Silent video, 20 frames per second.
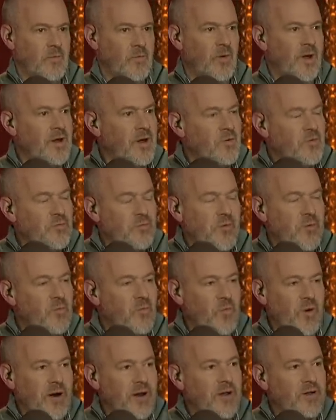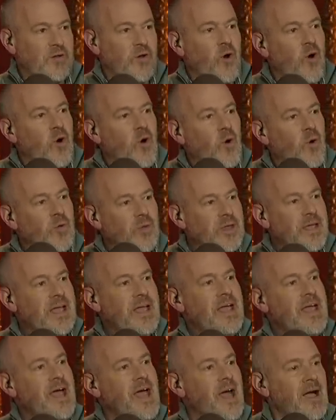What a what a holy
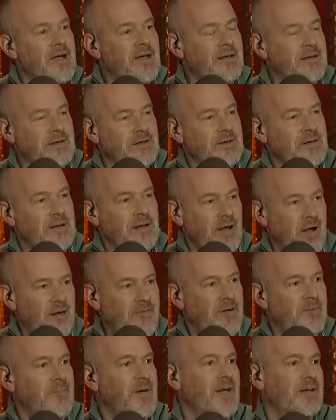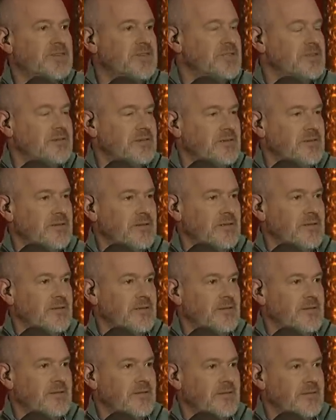heck of a mess
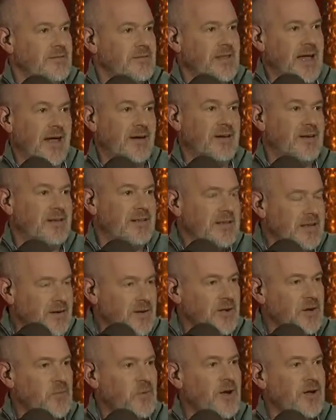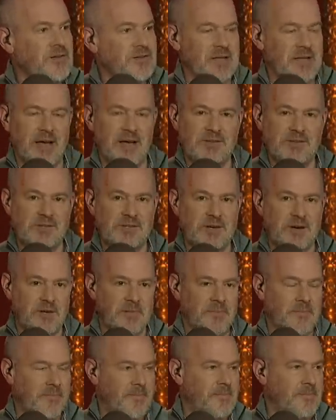that clearly was last
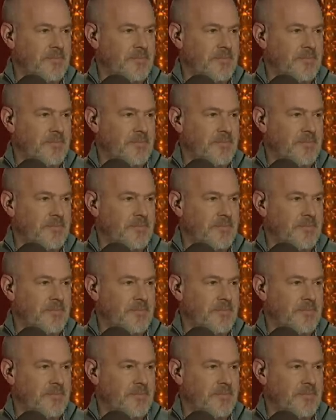year.